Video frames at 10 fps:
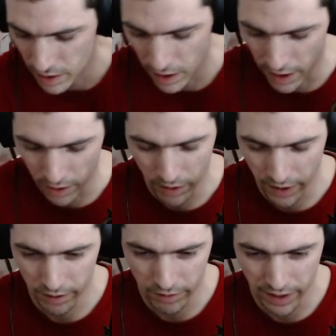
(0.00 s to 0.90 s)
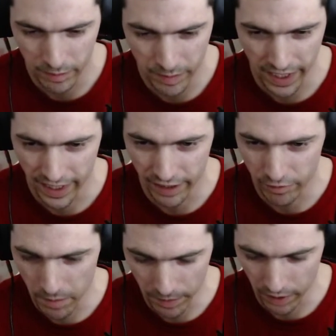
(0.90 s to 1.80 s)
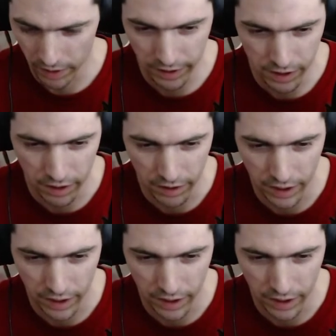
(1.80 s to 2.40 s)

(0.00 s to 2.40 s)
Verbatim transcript: All right, hold on. I gotta run that back. I can't even remember the lyrics already.